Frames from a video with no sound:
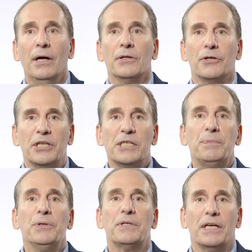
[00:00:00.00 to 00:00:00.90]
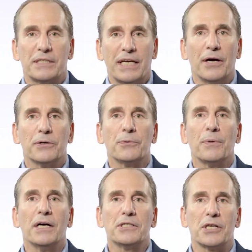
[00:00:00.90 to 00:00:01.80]
the dispute is
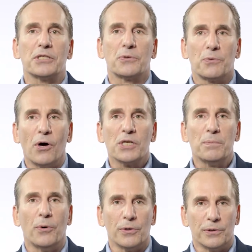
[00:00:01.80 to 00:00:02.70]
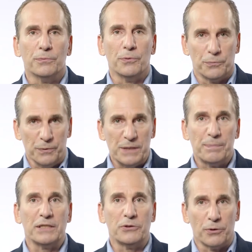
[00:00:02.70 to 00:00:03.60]
characterized as cross-border with
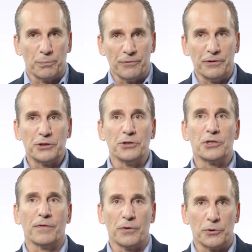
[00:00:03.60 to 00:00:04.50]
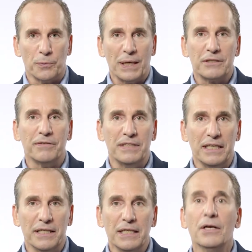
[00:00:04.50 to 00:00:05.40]
respect to the provisions of the directive
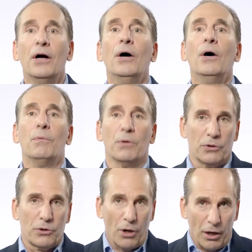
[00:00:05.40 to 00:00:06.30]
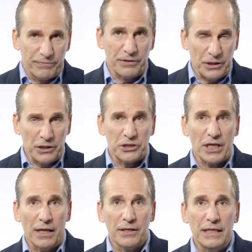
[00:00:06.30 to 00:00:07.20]
dealing with
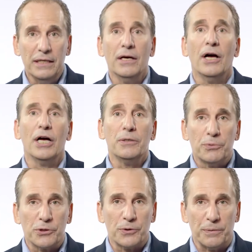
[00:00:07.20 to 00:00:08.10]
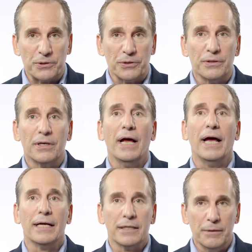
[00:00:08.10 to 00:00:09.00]
confidentiality and prescription
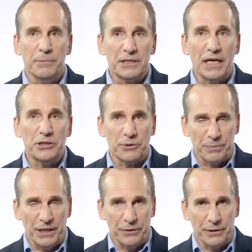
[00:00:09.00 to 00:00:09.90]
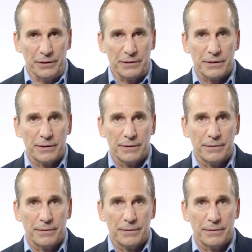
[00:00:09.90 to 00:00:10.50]
and limitation periods.